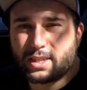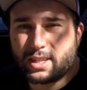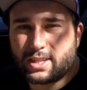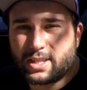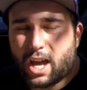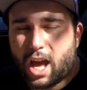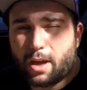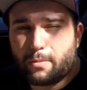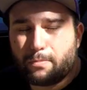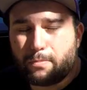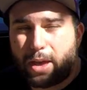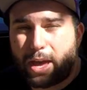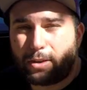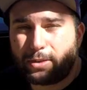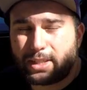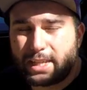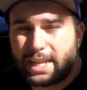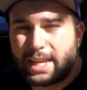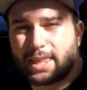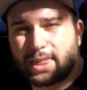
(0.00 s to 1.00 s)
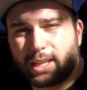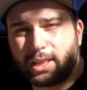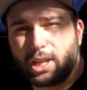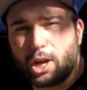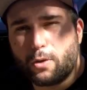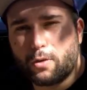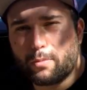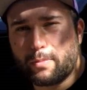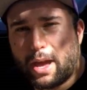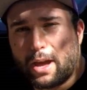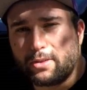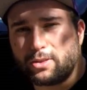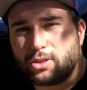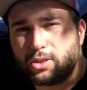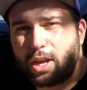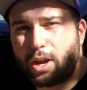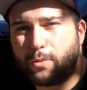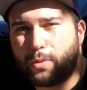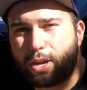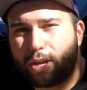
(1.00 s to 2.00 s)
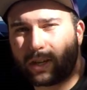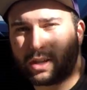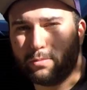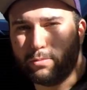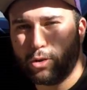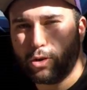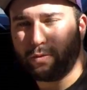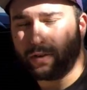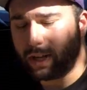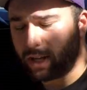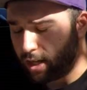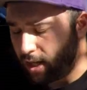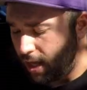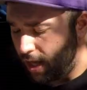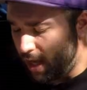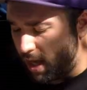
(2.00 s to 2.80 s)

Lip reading: the top mount and the lower mount, so that way you can move it.